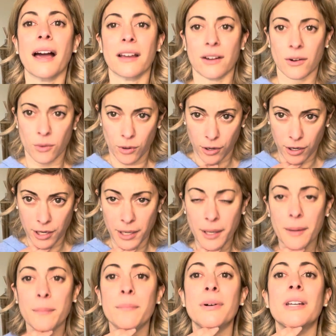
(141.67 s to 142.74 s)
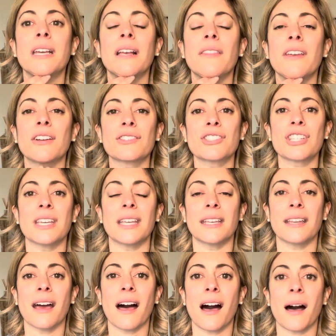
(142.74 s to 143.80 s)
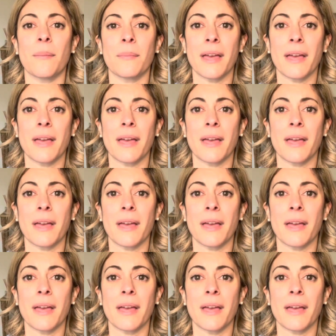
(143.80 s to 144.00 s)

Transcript: or putting their chin up.